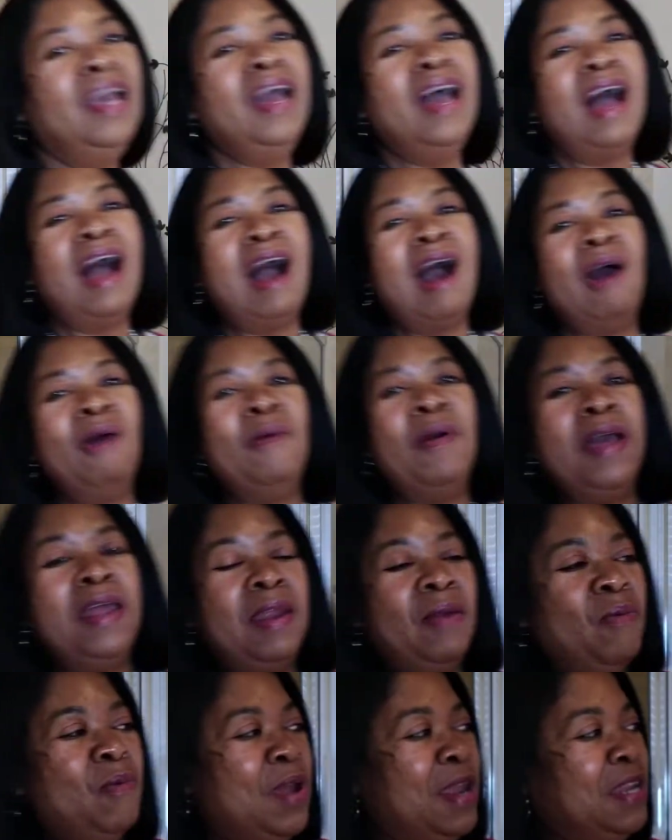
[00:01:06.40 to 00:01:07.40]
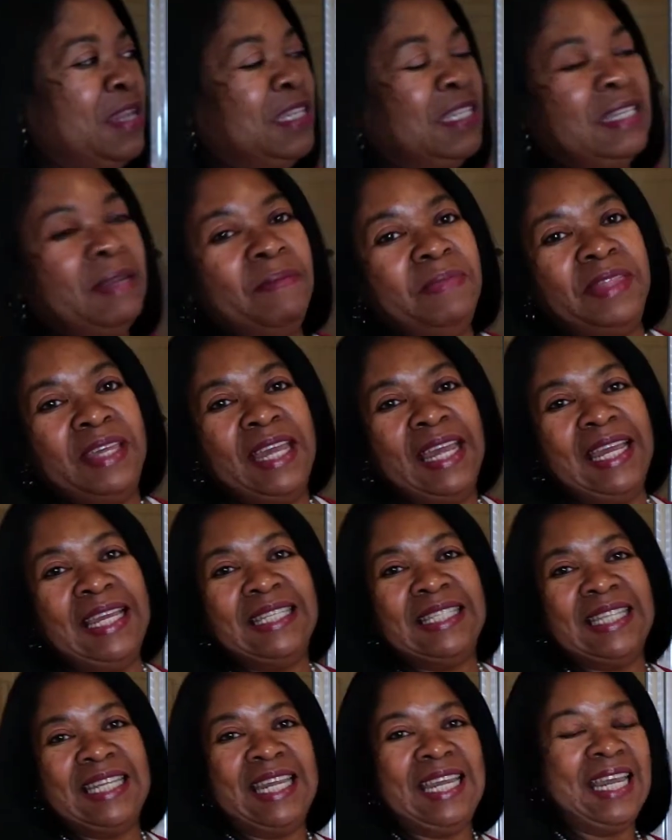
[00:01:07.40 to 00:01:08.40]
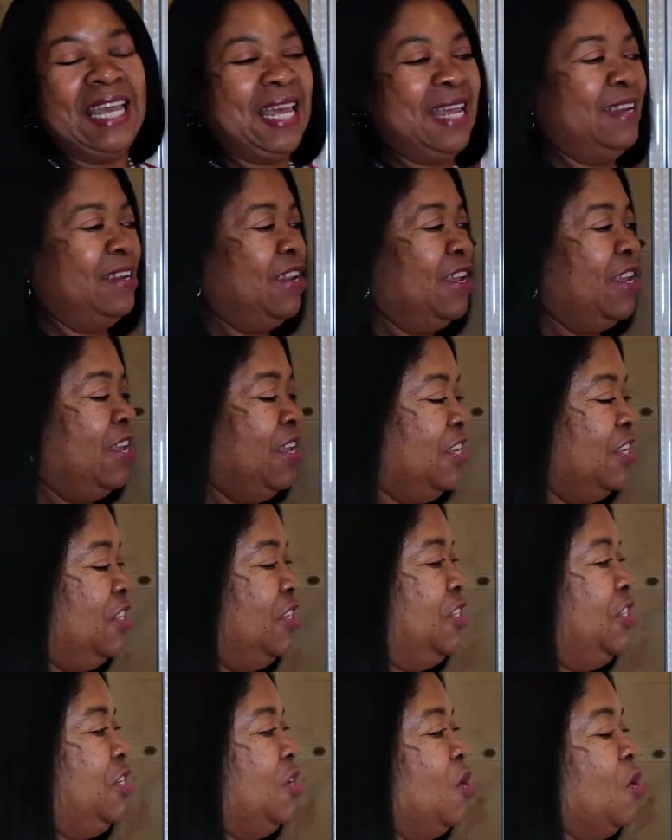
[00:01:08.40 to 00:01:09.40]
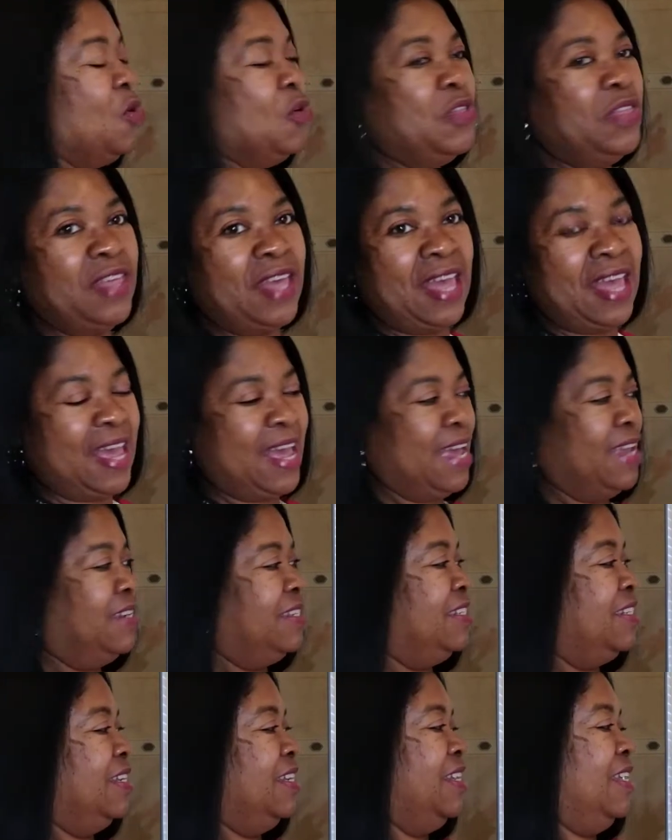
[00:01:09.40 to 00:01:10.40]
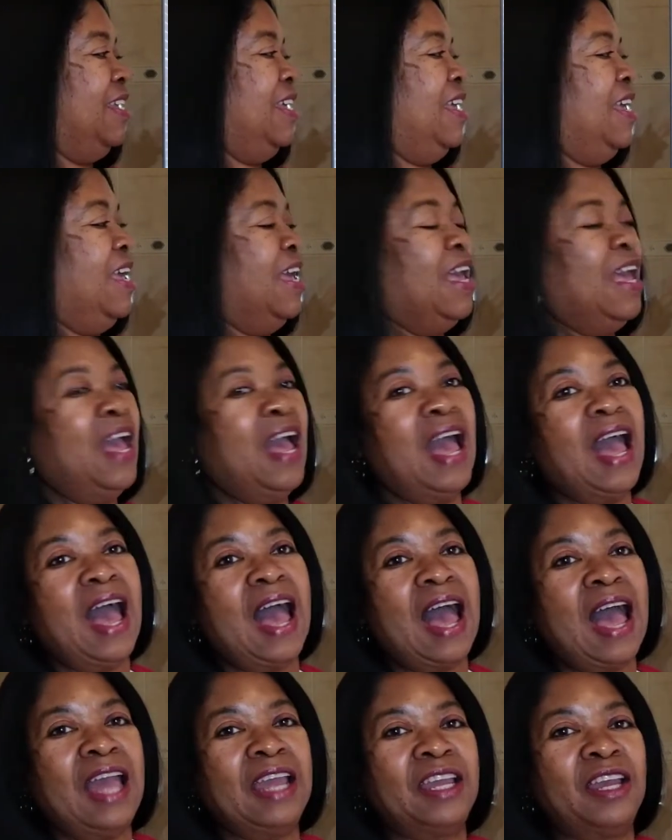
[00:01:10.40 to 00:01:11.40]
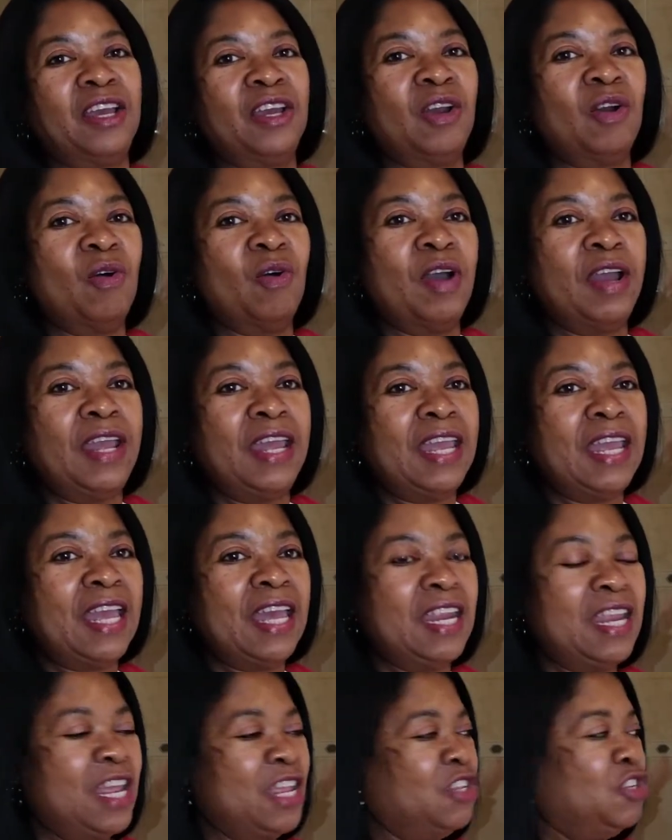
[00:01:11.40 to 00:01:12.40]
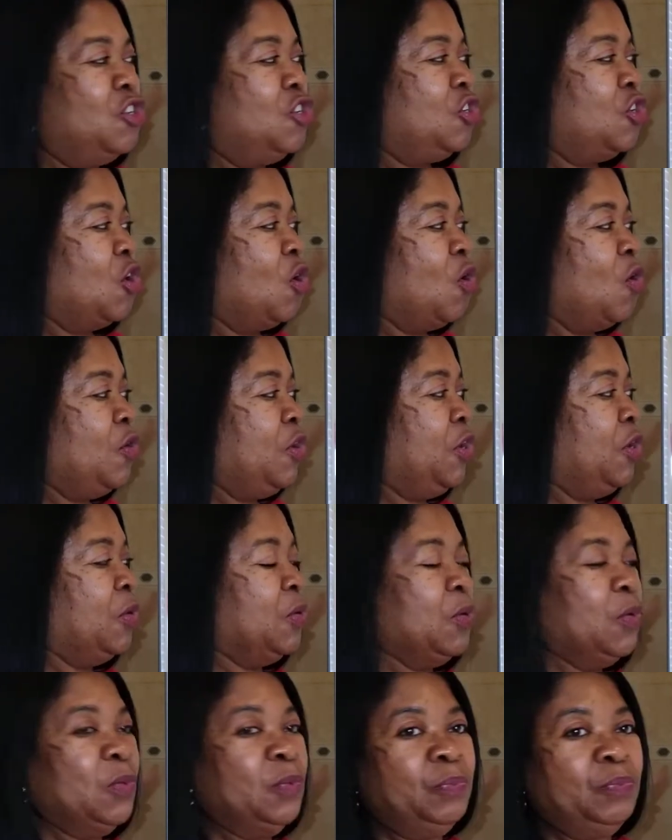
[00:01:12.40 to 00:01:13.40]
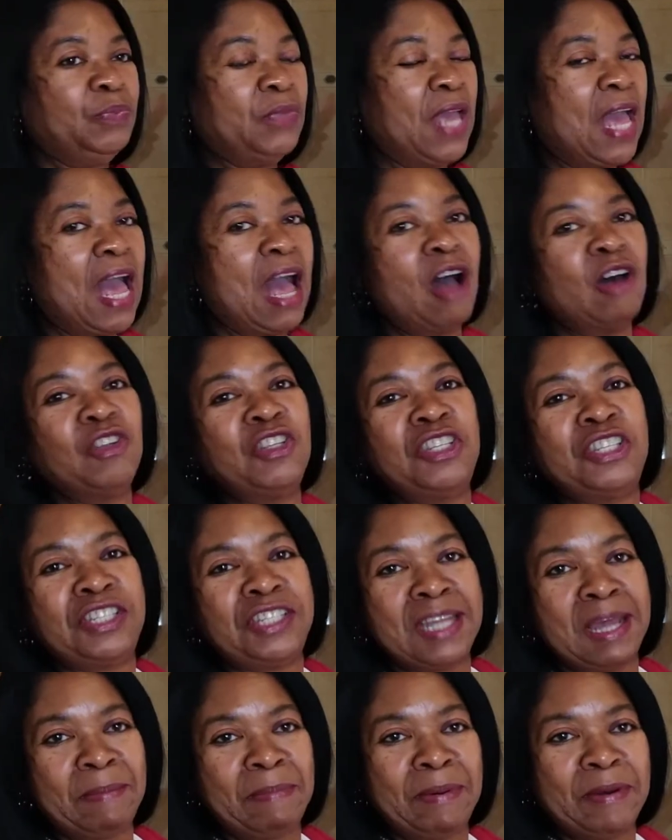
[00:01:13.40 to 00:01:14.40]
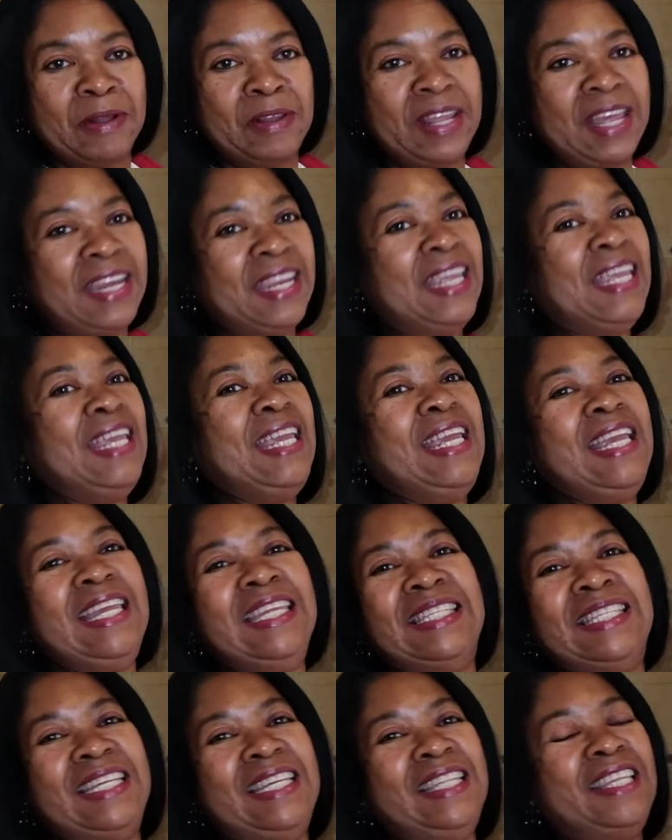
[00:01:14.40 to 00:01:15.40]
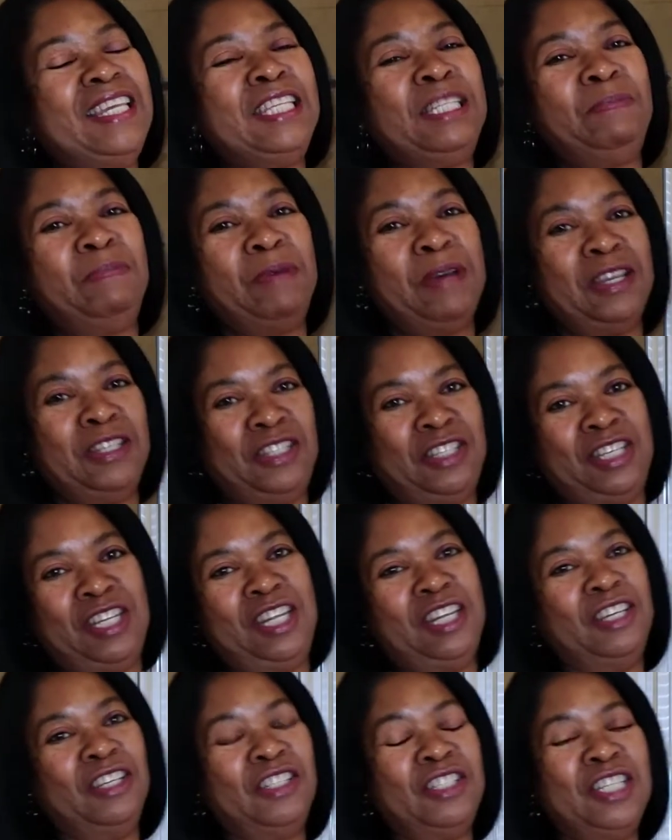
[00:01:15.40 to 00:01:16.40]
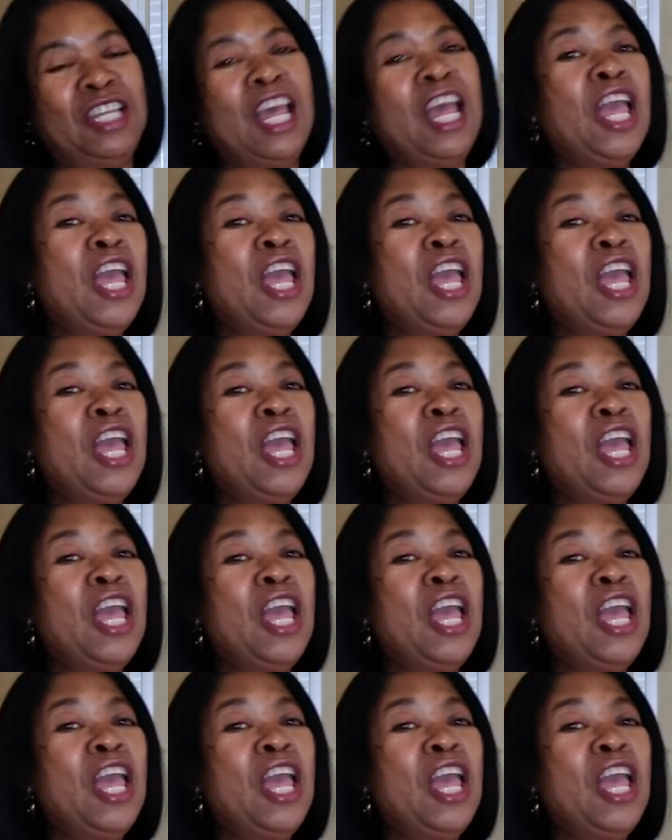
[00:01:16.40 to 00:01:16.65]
already written some things in so that I could go ahead and show you how simple and easy this budget is.